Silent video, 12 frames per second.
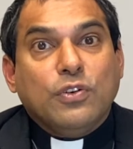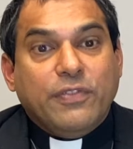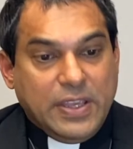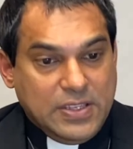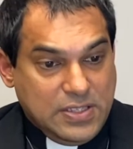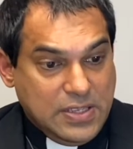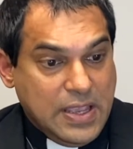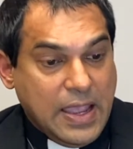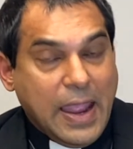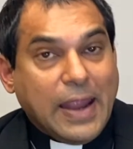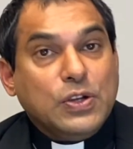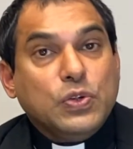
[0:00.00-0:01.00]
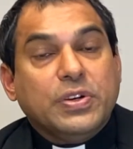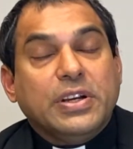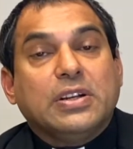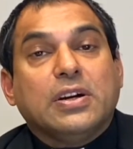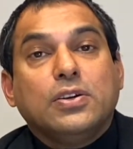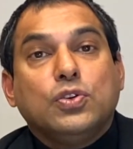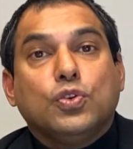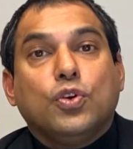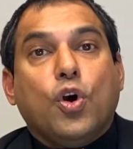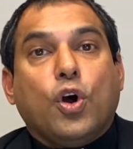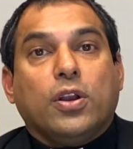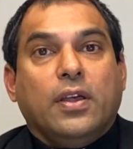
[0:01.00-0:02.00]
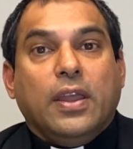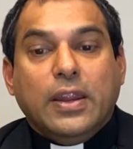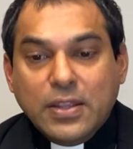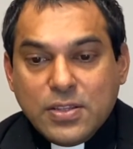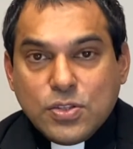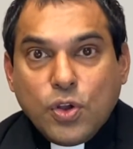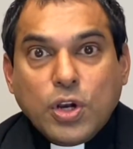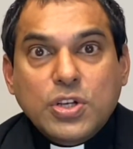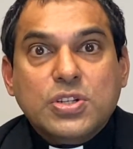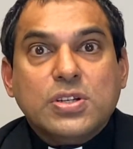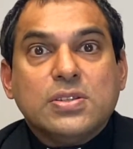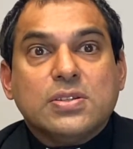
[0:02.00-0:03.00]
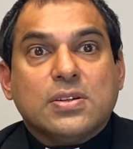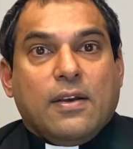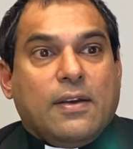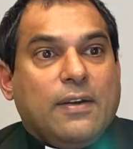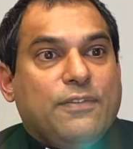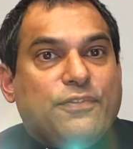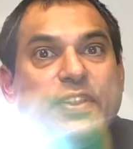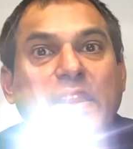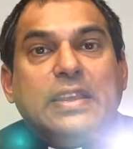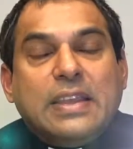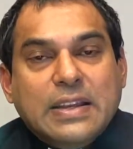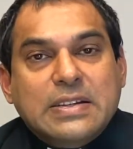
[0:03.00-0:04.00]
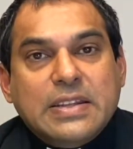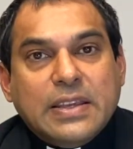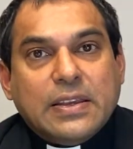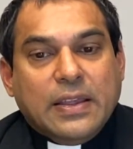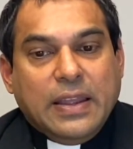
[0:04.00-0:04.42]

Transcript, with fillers: ways and to return to God. It is not just feeling guilty.